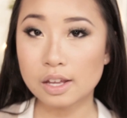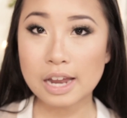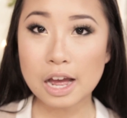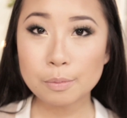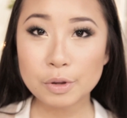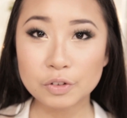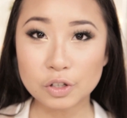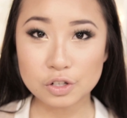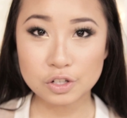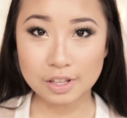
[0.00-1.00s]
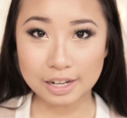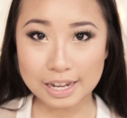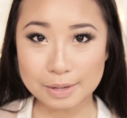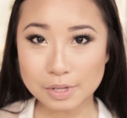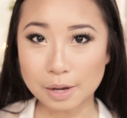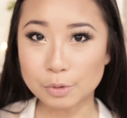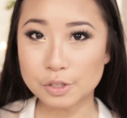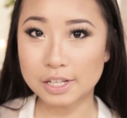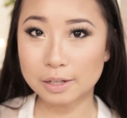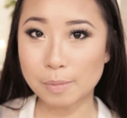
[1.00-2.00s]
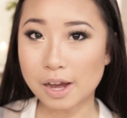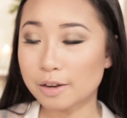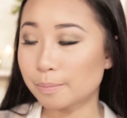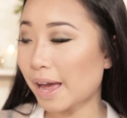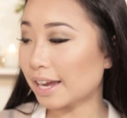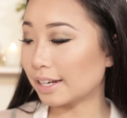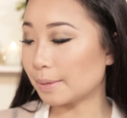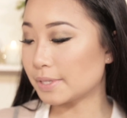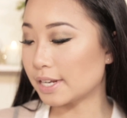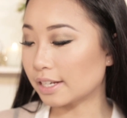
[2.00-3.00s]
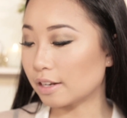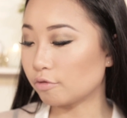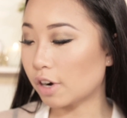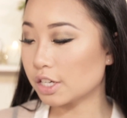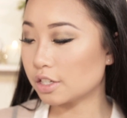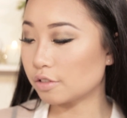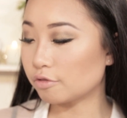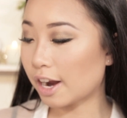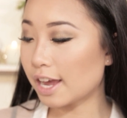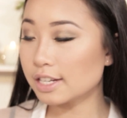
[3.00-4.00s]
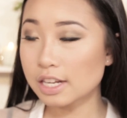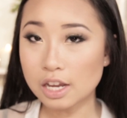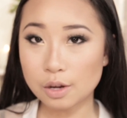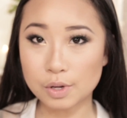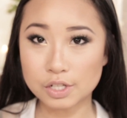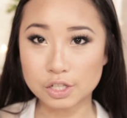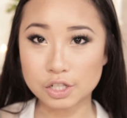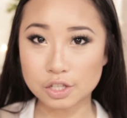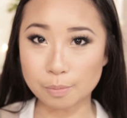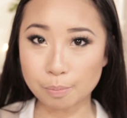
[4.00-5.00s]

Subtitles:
Now moving on to the lips, I'm using my MAC lipstick in Russian Red, which is just a